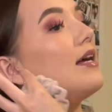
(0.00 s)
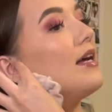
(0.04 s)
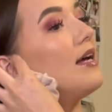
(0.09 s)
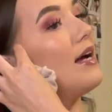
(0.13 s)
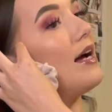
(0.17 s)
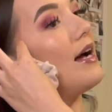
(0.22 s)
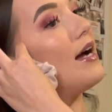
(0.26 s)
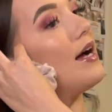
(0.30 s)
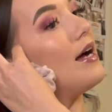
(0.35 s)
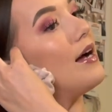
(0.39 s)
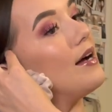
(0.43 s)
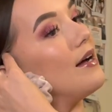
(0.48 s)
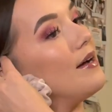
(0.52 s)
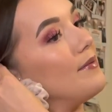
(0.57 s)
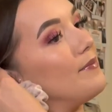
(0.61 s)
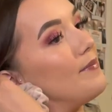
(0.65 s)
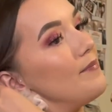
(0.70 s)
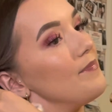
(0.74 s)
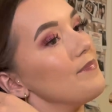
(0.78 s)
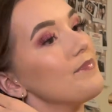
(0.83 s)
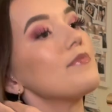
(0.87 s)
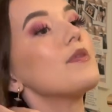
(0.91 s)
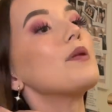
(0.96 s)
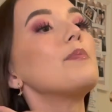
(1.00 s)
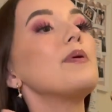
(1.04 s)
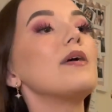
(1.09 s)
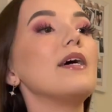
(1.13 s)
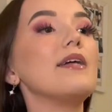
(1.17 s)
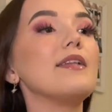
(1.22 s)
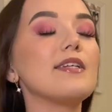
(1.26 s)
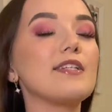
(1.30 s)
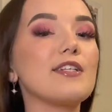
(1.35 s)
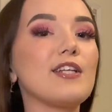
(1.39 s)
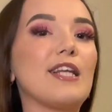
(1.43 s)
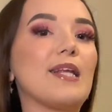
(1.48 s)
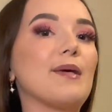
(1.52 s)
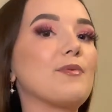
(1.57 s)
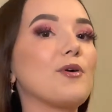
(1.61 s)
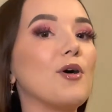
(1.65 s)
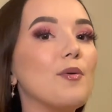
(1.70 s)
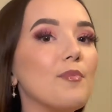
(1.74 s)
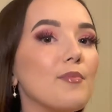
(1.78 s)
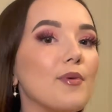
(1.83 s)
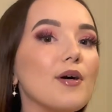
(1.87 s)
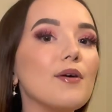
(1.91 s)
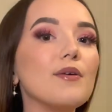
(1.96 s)
But yeah, this lip
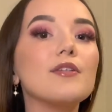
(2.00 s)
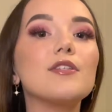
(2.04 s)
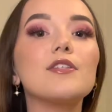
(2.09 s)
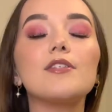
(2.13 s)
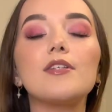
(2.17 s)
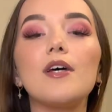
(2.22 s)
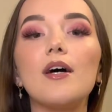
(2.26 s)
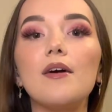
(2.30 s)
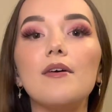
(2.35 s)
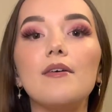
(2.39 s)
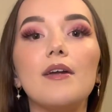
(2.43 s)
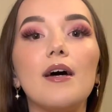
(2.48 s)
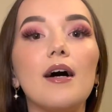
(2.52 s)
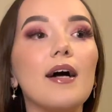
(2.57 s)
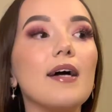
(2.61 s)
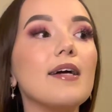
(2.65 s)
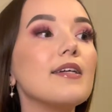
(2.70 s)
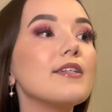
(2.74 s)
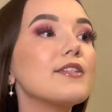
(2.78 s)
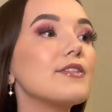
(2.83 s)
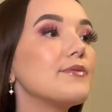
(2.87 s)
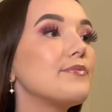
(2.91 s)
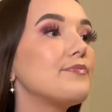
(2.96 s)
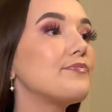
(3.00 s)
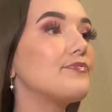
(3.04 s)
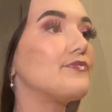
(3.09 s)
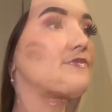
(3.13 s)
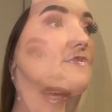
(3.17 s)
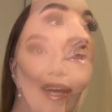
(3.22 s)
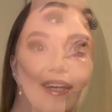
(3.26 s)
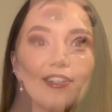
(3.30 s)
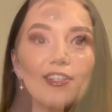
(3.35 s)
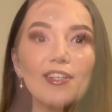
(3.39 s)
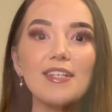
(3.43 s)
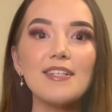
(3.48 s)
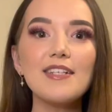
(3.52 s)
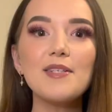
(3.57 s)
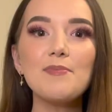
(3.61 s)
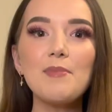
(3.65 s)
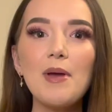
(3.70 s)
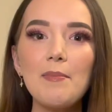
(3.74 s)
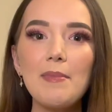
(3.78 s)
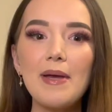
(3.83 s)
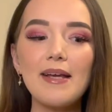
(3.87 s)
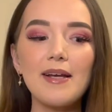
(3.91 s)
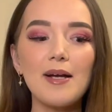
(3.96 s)
combo is so nice. Yeah, so this is my
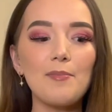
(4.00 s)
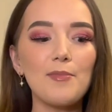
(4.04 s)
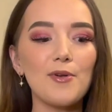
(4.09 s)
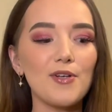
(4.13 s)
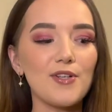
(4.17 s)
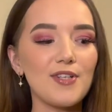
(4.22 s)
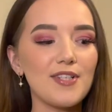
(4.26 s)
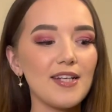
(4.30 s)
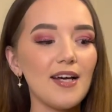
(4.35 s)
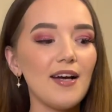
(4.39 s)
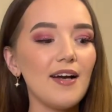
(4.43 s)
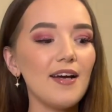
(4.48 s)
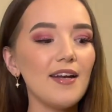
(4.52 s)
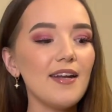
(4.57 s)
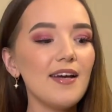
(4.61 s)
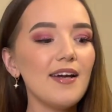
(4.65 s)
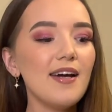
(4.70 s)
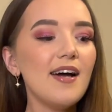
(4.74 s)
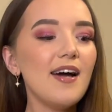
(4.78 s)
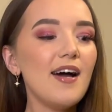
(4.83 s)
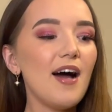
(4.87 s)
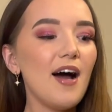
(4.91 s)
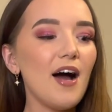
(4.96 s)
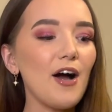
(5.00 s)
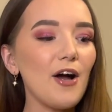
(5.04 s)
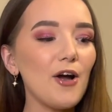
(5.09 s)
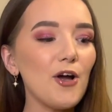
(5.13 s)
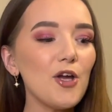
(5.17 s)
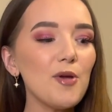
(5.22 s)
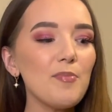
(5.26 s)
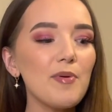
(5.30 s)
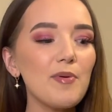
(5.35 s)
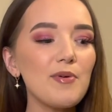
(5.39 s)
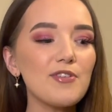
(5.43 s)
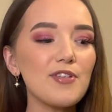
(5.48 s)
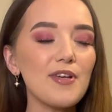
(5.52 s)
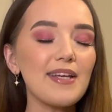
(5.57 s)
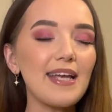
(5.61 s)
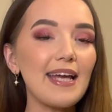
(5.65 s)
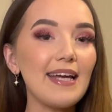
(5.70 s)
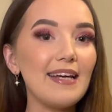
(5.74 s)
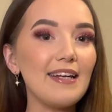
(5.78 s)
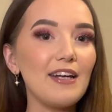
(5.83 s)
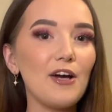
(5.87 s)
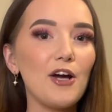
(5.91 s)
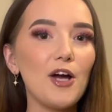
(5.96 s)
makeup look done. I hope it was okay,
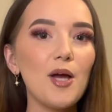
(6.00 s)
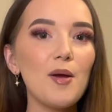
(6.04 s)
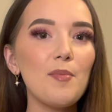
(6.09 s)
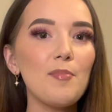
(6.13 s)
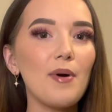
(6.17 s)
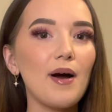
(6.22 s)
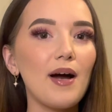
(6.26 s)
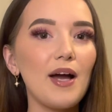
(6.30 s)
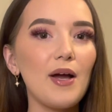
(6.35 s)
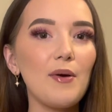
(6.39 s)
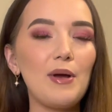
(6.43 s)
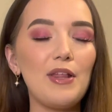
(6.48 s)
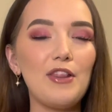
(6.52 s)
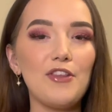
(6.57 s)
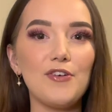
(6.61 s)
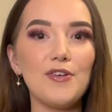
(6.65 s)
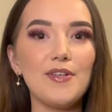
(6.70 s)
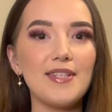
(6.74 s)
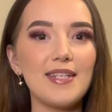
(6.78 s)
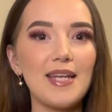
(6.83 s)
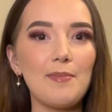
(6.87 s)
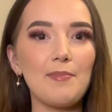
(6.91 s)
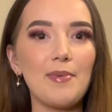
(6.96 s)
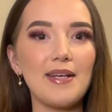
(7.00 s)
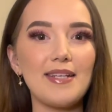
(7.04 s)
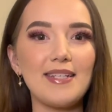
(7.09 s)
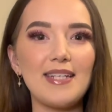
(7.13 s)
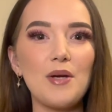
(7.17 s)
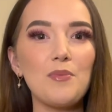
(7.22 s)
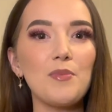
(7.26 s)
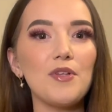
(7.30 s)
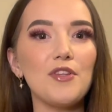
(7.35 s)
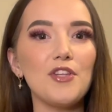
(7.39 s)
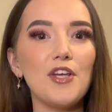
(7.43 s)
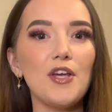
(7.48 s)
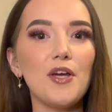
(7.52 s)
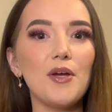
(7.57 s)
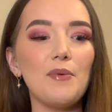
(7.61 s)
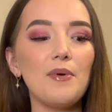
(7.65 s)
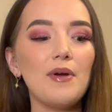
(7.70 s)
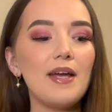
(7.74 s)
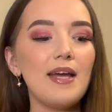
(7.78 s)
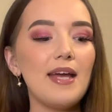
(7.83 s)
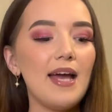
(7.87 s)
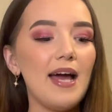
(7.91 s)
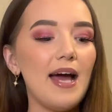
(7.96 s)
and I hope I went through step by step with you
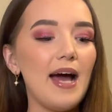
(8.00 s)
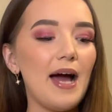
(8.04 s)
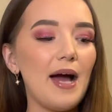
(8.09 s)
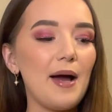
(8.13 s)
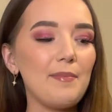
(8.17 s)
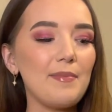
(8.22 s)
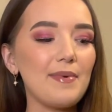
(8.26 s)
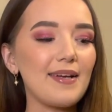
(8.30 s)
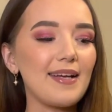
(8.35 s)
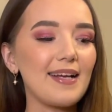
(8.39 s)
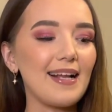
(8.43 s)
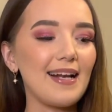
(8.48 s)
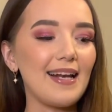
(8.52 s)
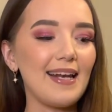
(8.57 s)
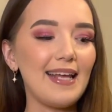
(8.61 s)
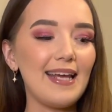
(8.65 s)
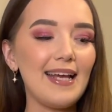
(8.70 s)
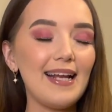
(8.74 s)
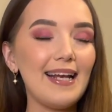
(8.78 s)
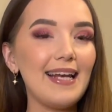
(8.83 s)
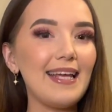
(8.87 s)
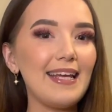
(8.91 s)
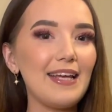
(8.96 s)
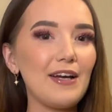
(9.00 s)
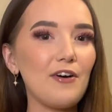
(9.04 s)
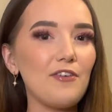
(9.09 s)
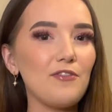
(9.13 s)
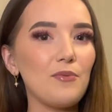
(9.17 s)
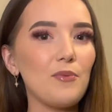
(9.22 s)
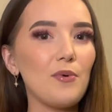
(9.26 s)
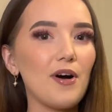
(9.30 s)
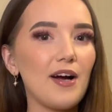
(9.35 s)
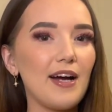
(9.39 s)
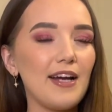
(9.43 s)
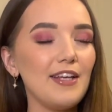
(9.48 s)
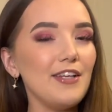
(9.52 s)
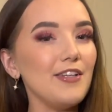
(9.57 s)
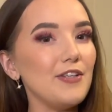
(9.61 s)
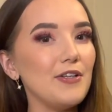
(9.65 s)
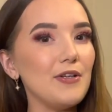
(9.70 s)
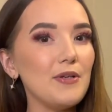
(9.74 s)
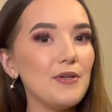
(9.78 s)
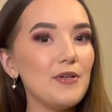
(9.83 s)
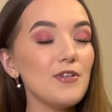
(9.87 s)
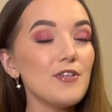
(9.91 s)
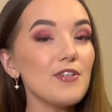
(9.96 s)
clearly of what I
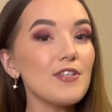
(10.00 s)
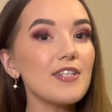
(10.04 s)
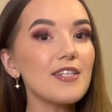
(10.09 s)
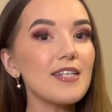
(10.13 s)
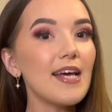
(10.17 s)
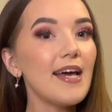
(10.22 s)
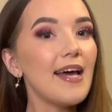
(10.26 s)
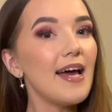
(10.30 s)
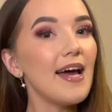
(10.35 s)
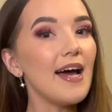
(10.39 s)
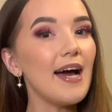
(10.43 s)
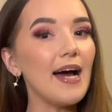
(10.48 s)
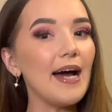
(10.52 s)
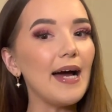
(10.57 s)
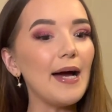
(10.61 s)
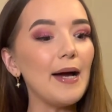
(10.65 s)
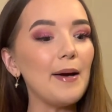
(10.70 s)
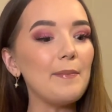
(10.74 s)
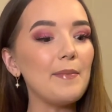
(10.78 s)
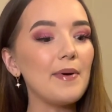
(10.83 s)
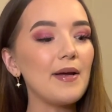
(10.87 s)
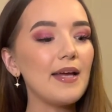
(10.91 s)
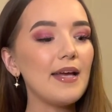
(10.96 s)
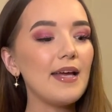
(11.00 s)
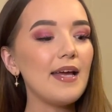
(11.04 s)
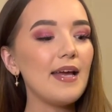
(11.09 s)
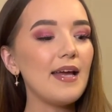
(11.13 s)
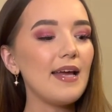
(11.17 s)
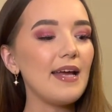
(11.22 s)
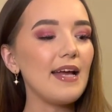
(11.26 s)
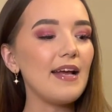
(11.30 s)
used. If